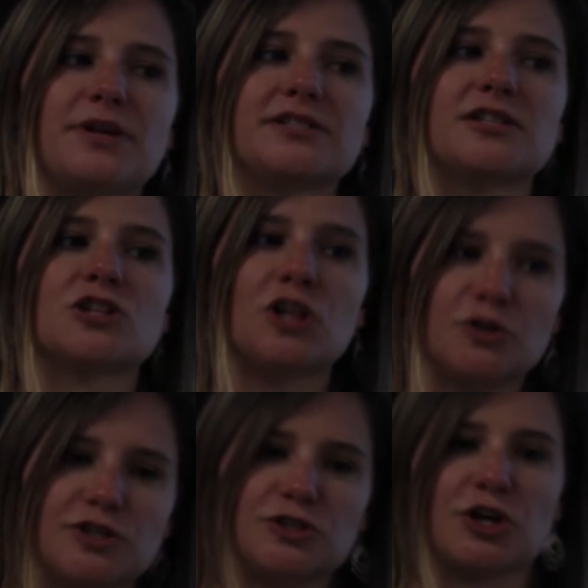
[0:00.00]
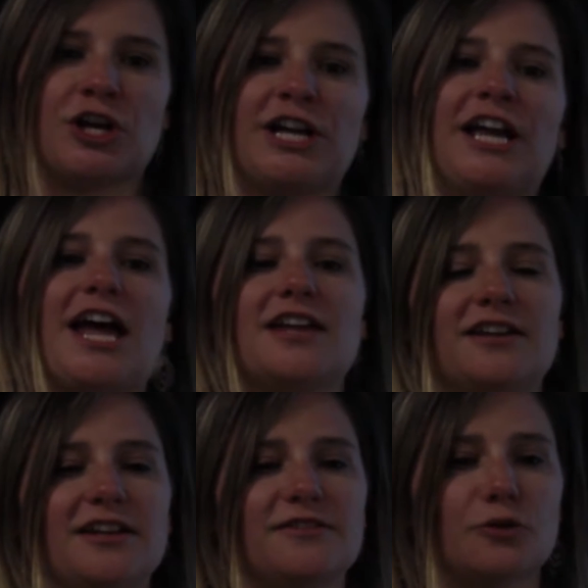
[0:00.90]
but it's as close as you're going to
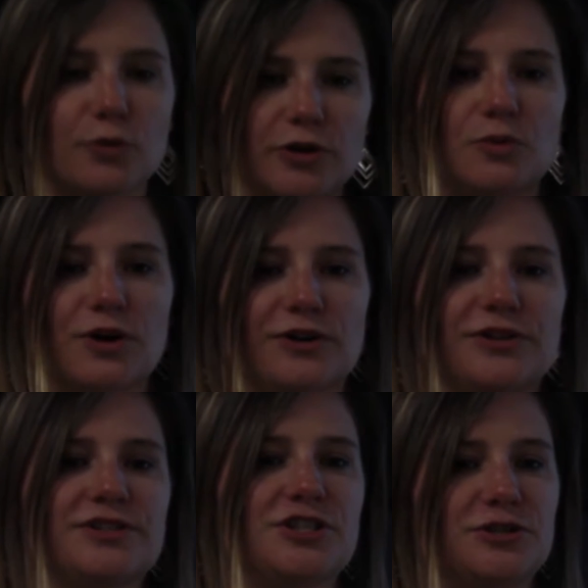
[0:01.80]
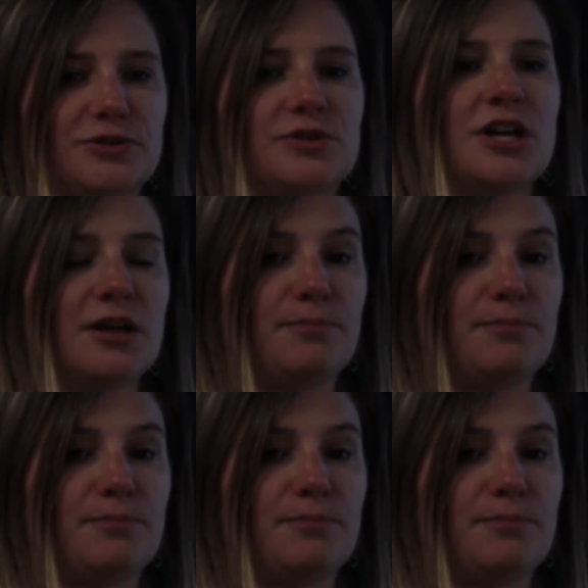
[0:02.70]
get in the real world to